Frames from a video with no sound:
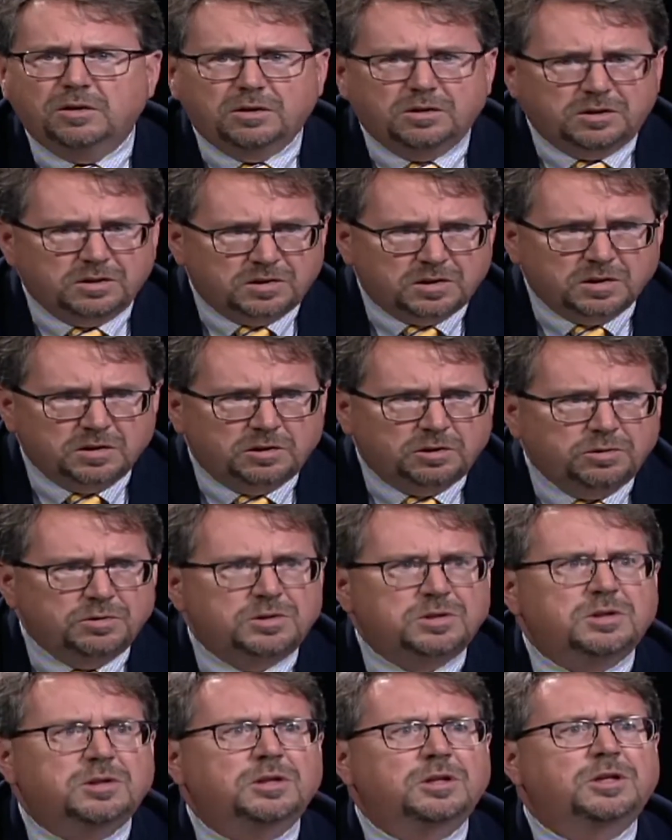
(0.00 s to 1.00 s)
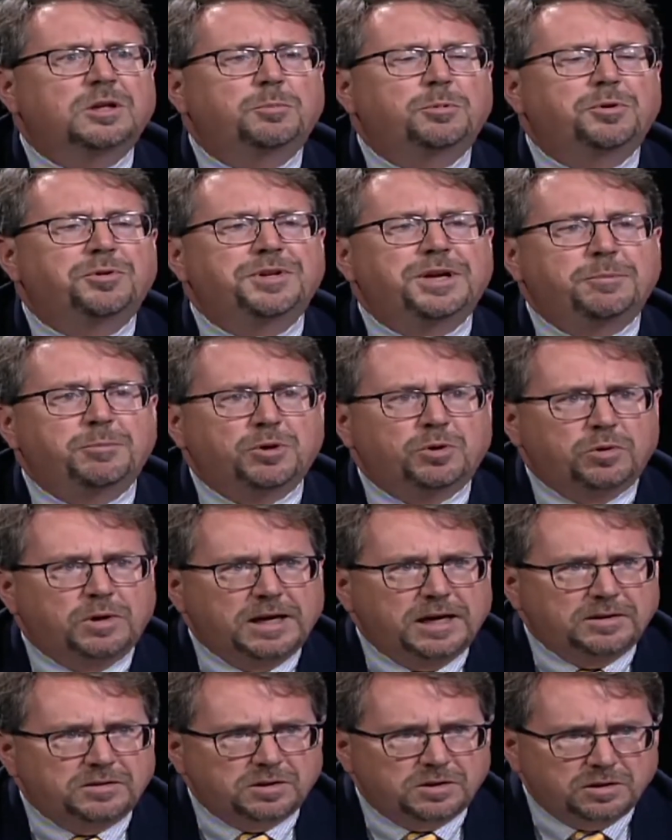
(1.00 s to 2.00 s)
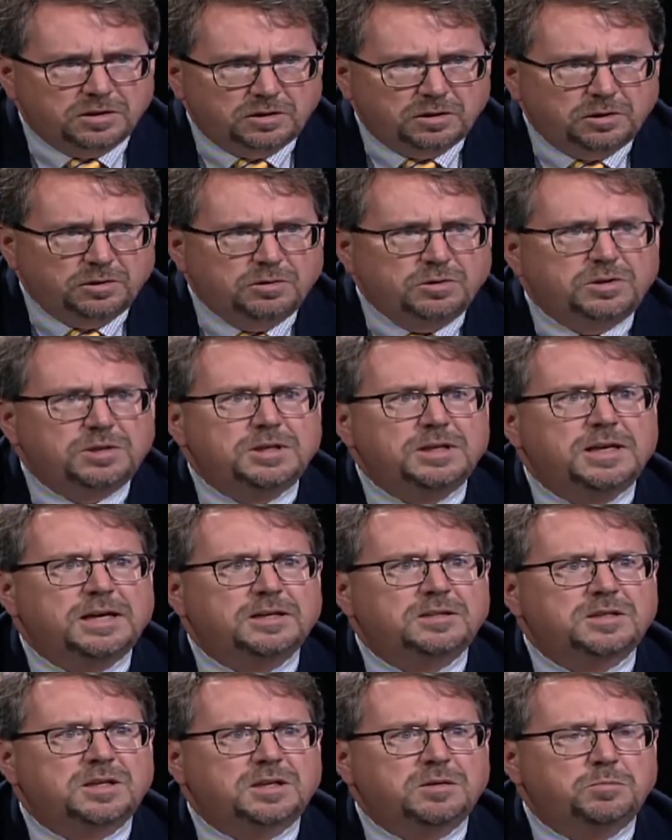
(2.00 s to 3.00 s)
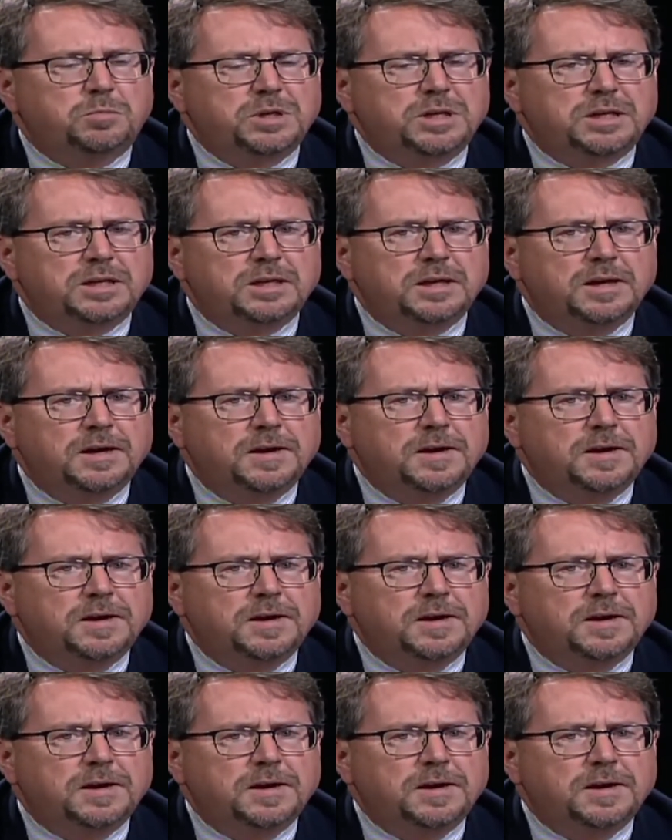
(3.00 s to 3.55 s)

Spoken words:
this includes the Liberal Democrats, it includes the SNP,